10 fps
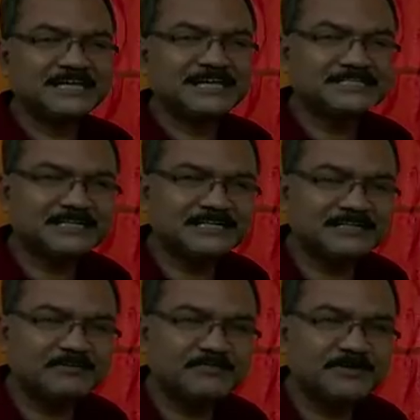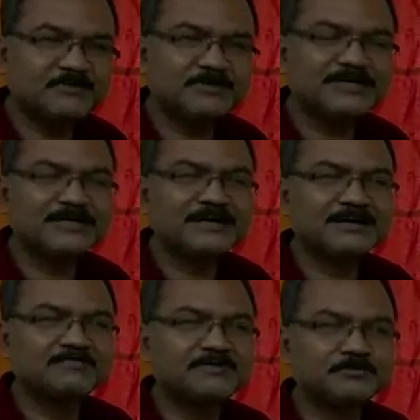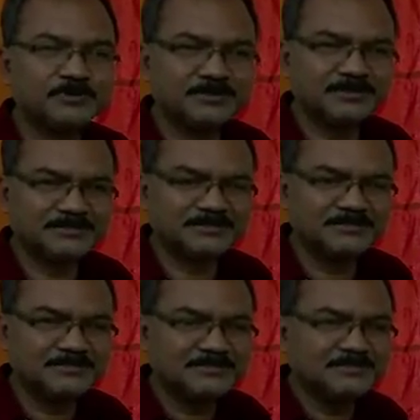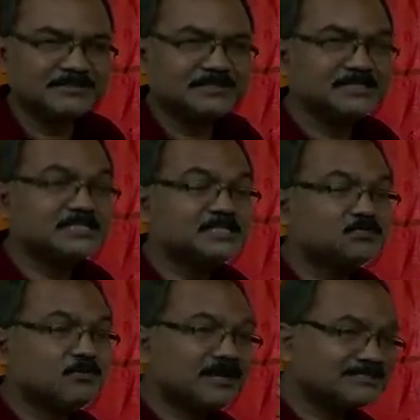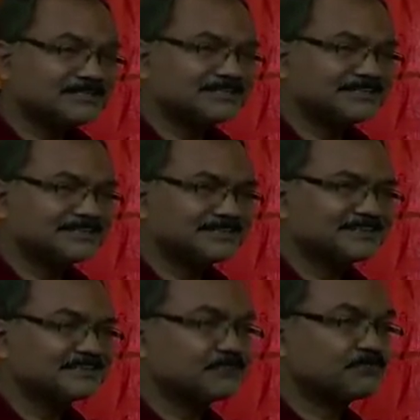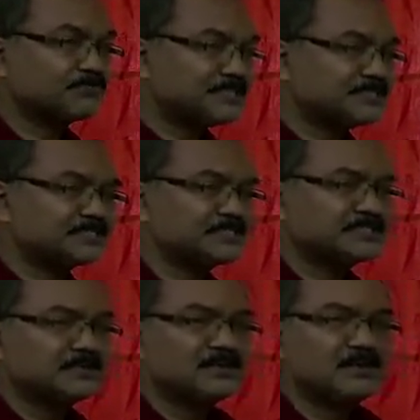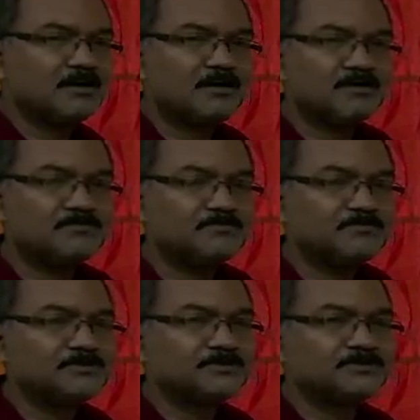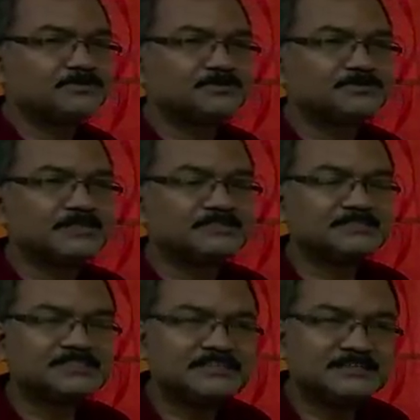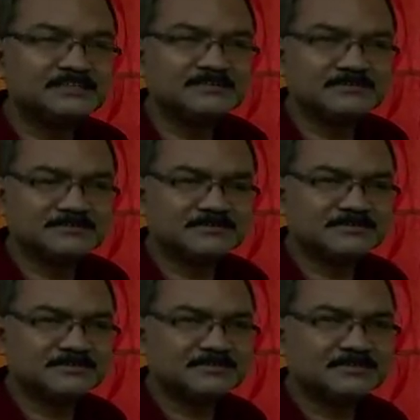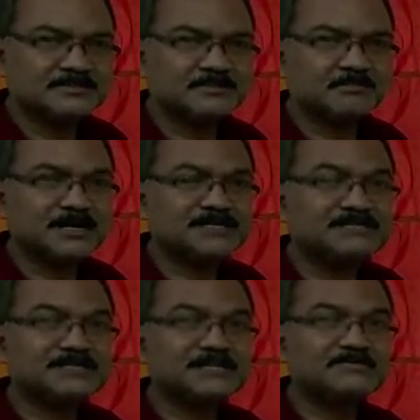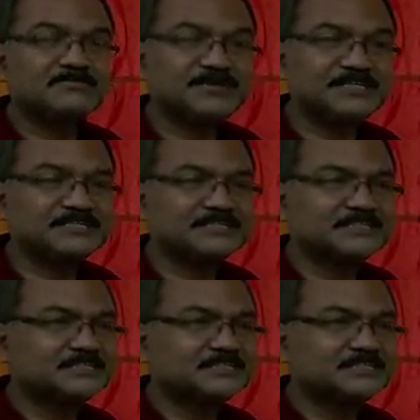eternal phenomena of the world, is washing the feet of the three girls, but their feet